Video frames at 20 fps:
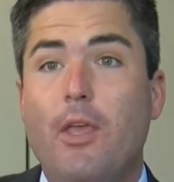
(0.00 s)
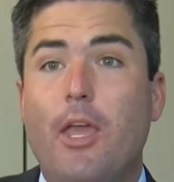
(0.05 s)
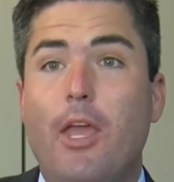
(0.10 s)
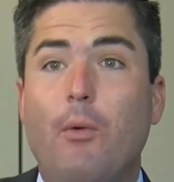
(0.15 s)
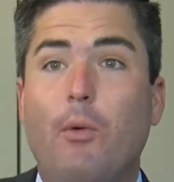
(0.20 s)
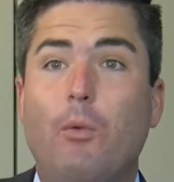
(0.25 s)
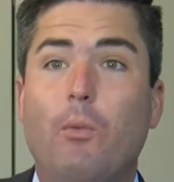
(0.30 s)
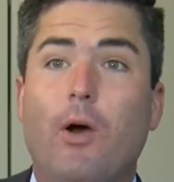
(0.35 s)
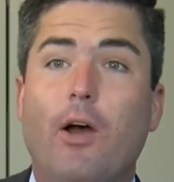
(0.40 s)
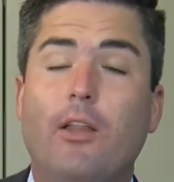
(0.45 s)
And
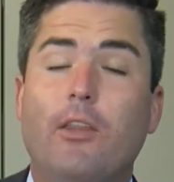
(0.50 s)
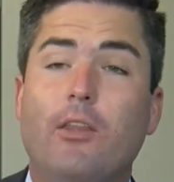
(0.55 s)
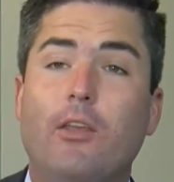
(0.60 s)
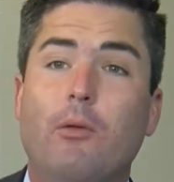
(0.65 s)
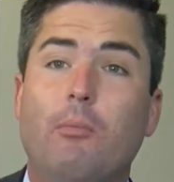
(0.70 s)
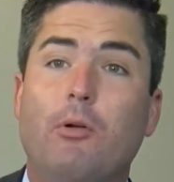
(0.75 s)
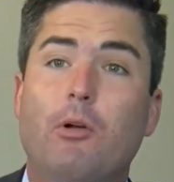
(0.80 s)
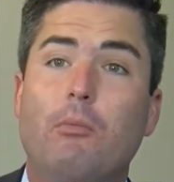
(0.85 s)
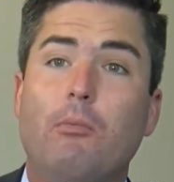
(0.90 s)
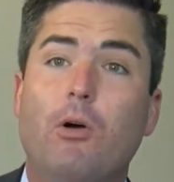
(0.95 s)
we wanted to
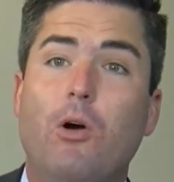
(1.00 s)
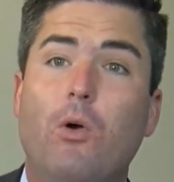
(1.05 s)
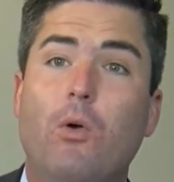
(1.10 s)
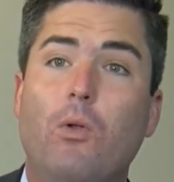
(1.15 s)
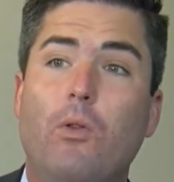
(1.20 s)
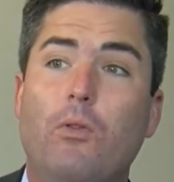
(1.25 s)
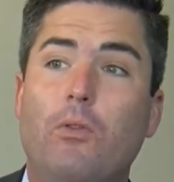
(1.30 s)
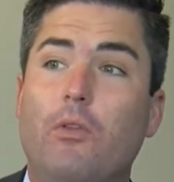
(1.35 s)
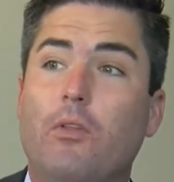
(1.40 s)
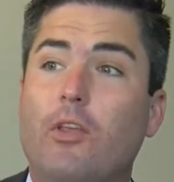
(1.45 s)

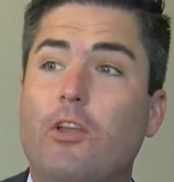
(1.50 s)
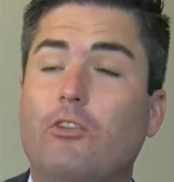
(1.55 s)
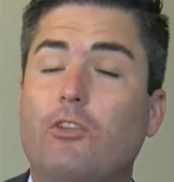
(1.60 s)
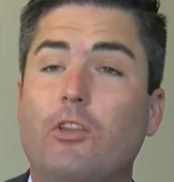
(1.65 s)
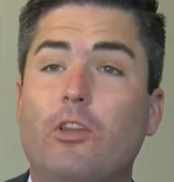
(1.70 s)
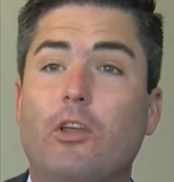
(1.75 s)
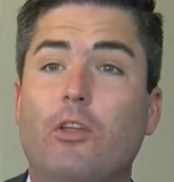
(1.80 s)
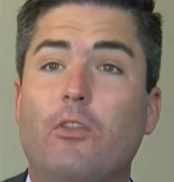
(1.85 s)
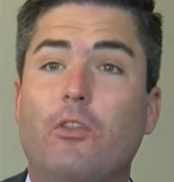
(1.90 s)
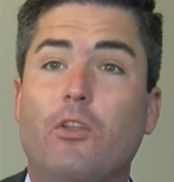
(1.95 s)
promote essentially
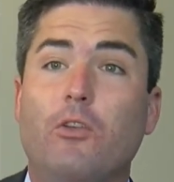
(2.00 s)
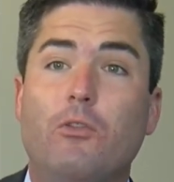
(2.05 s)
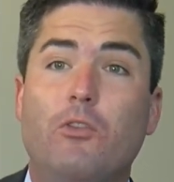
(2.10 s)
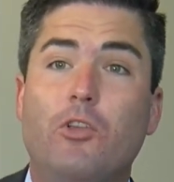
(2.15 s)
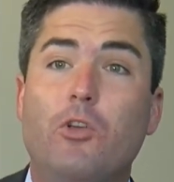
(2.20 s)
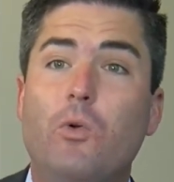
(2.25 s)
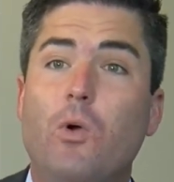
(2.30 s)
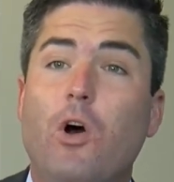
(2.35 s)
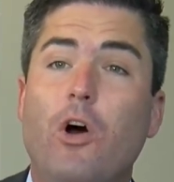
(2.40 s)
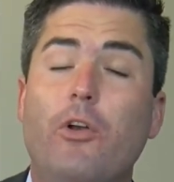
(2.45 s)
the
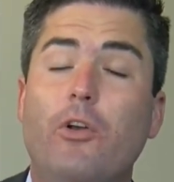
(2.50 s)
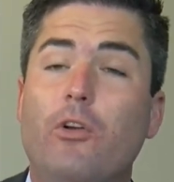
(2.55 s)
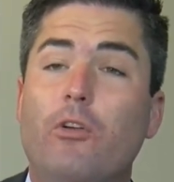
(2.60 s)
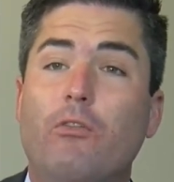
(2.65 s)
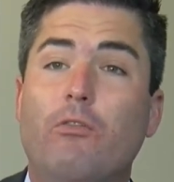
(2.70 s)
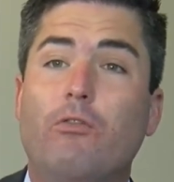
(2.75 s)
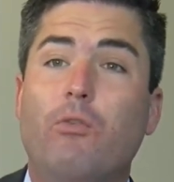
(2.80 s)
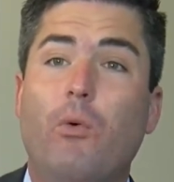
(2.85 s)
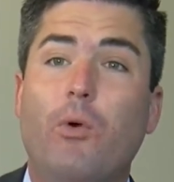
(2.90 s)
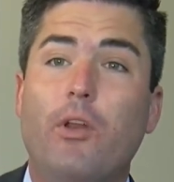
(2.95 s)

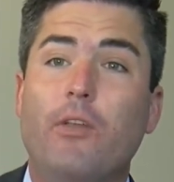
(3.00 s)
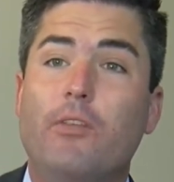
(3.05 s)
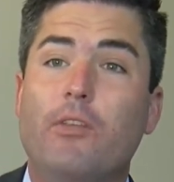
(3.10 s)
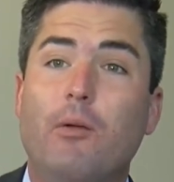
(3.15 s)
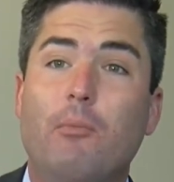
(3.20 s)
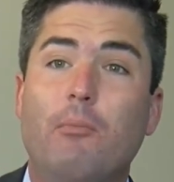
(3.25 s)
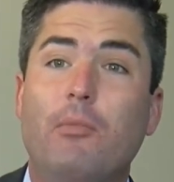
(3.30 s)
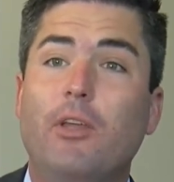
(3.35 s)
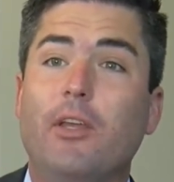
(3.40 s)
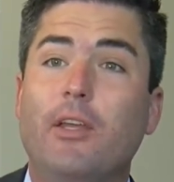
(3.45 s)

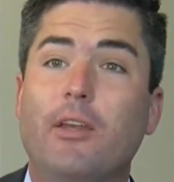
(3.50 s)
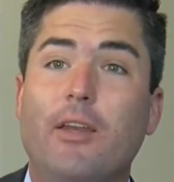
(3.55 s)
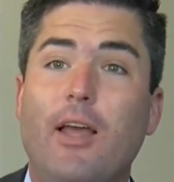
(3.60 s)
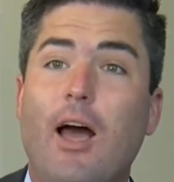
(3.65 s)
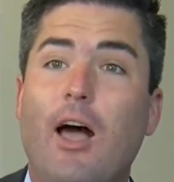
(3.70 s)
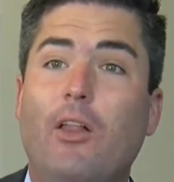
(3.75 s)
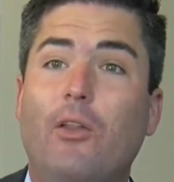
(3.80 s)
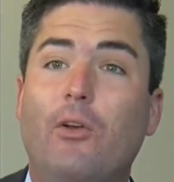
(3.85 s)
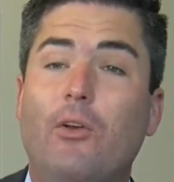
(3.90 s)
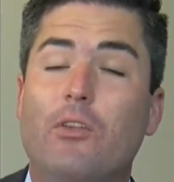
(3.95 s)
$247 million
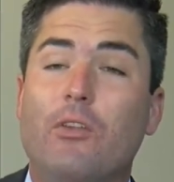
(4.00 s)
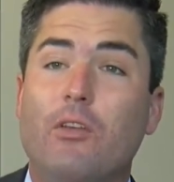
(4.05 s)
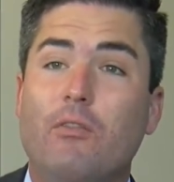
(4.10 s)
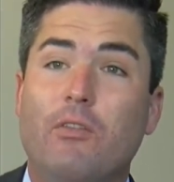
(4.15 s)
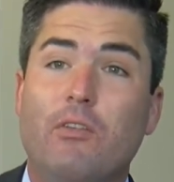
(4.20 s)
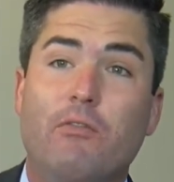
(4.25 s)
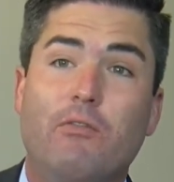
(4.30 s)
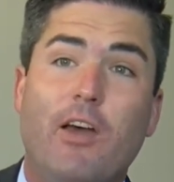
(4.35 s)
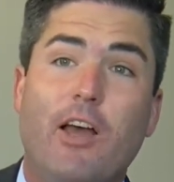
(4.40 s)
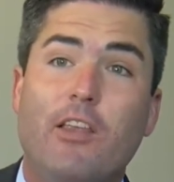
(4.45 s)
of
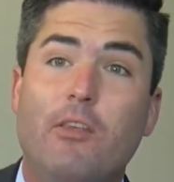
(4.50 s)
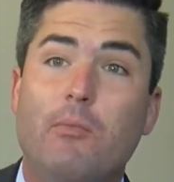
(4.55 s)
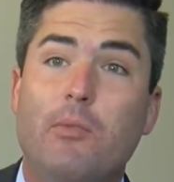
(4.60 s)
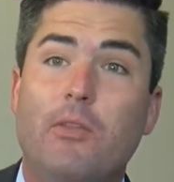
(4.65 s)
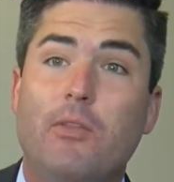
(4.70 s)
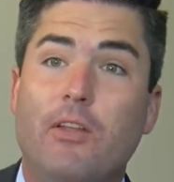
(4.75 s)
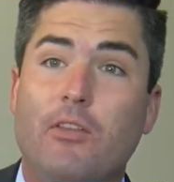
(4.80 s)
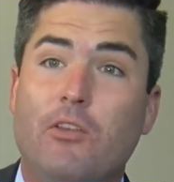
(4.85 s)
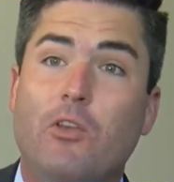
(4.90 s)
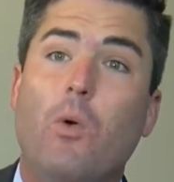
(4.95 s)

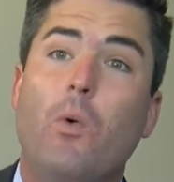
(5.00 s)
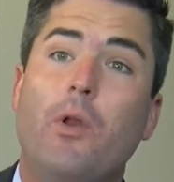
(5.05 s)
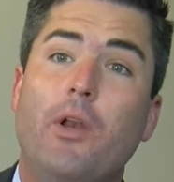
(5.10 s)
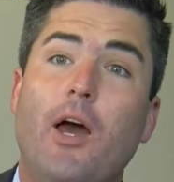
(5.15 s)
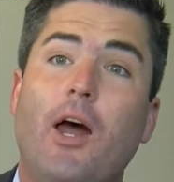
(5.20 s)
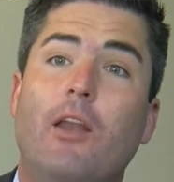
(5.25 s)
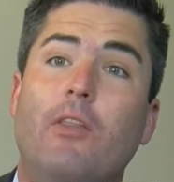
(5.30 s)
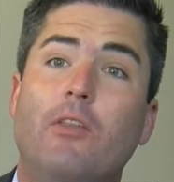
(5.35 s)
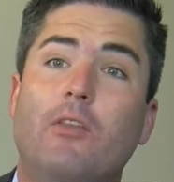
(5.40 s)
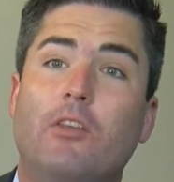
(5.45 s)
investment that's going
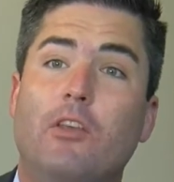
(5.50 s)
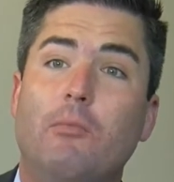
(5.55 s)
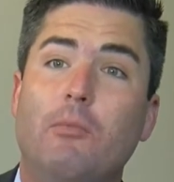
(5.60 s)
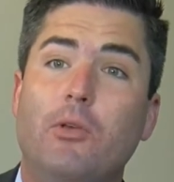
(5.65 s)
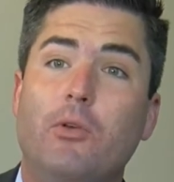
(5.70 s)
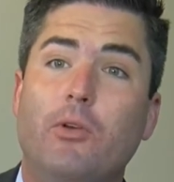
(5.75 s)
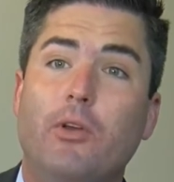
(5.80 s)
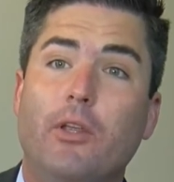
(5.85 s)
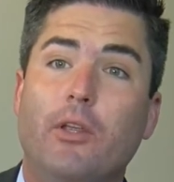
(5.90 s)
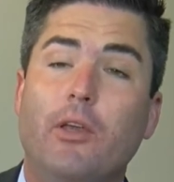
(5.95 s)
on in this
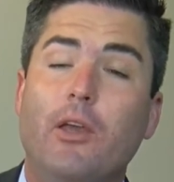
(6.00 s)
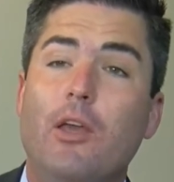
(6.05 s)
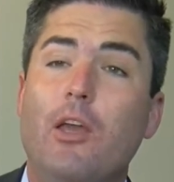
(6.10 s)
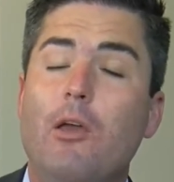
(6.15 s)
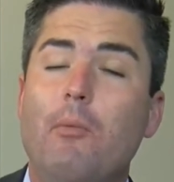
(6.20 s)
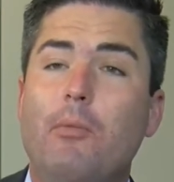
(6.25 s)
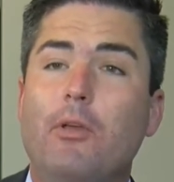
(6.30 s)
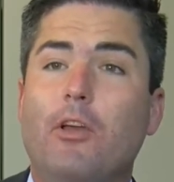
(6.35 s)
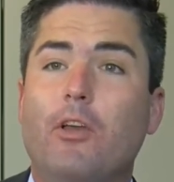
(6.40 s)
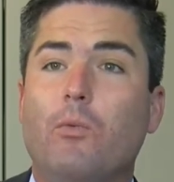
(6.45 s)
community,
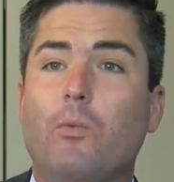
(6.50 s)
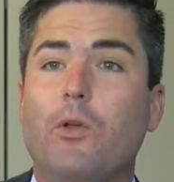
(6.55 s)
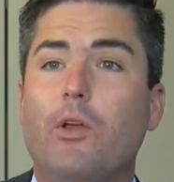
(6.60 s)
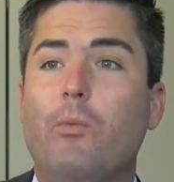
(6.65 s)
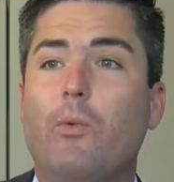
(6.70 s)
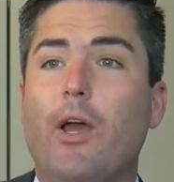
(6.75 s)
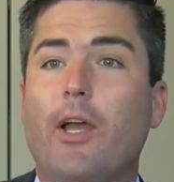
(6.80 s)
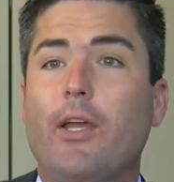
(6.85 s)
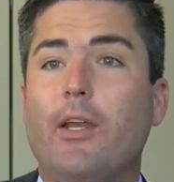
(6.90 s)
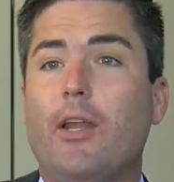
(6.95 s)
because we
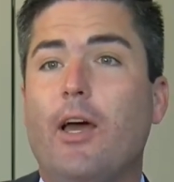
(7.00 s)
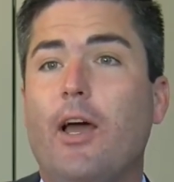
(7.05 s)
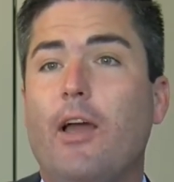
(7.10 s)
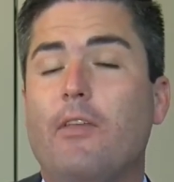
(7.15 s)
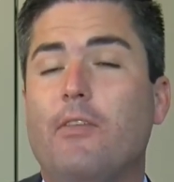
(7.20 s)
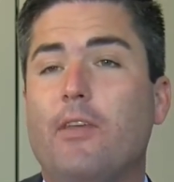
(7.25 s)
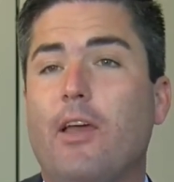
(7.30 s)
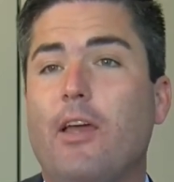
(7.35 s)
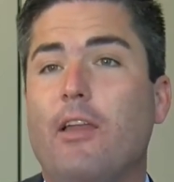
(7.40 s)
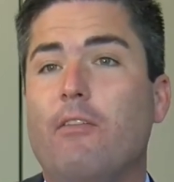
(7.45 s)

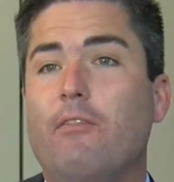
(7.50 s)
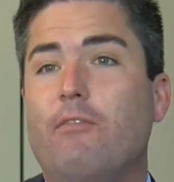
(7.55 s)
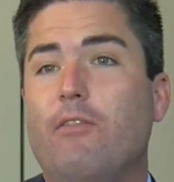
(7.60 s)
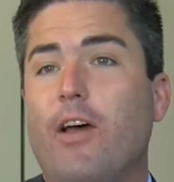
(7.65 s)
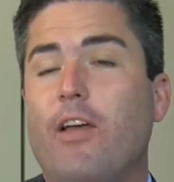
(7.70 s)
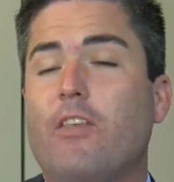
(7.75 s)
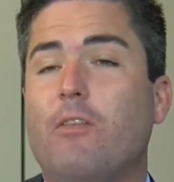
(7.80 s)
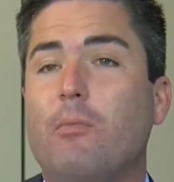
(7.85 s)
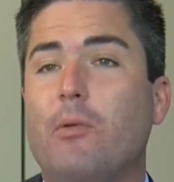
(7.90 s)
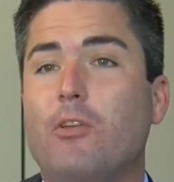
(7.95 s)
recognize that
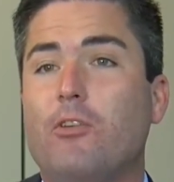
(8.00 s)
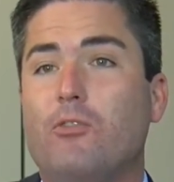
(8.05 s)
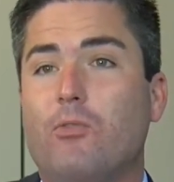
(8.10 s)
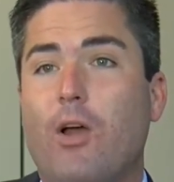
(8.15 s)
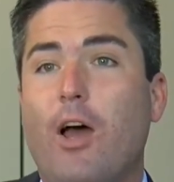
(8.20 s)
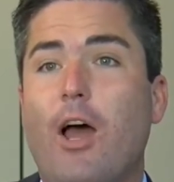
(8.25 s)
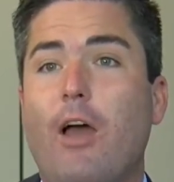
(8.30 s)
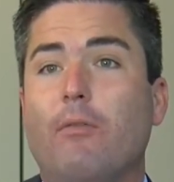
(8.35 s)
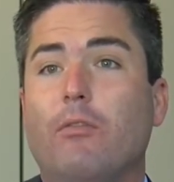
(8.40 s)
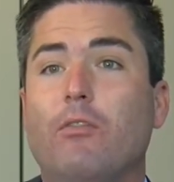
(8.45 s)
investment
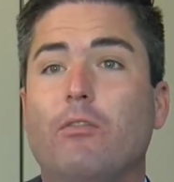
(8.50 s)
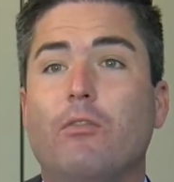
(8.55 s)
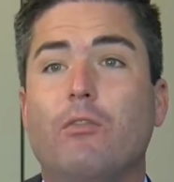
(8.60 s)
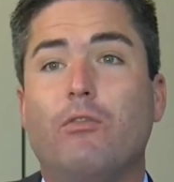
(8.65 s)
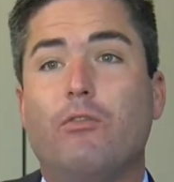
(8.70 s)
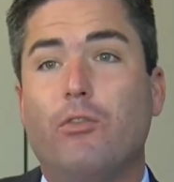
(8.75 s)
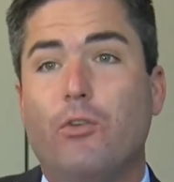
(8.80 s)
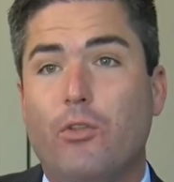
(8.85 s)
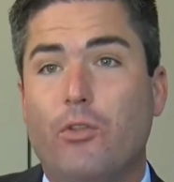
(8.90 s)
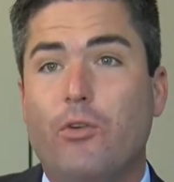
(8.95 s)
drives
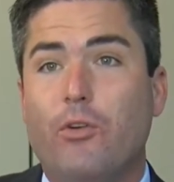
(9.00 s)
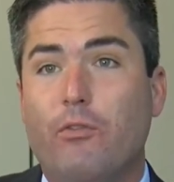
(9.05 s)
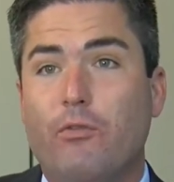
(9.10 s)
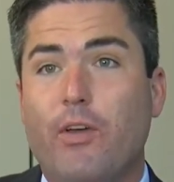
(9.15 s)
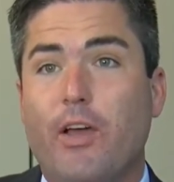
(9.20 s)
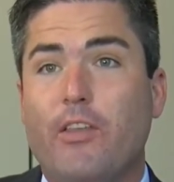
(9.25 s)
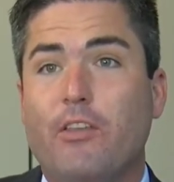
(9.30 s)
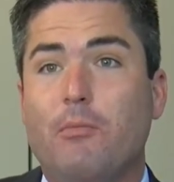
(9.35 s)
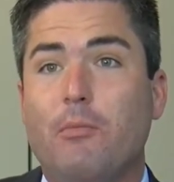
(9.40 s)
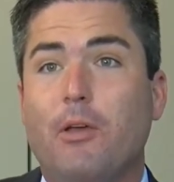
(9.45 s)
further
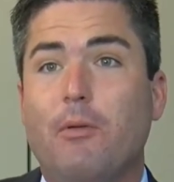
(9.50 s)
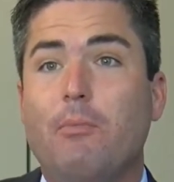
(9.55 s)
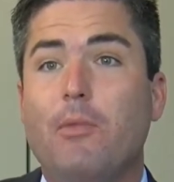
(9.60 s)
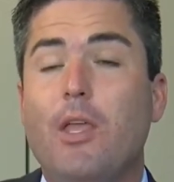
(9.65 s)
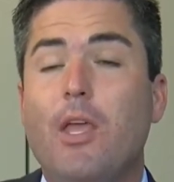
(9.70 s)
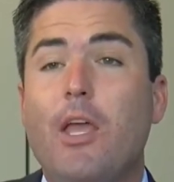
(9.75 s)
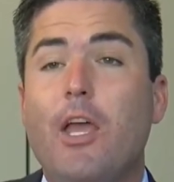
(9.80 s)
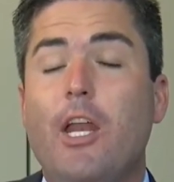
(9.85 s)
investment.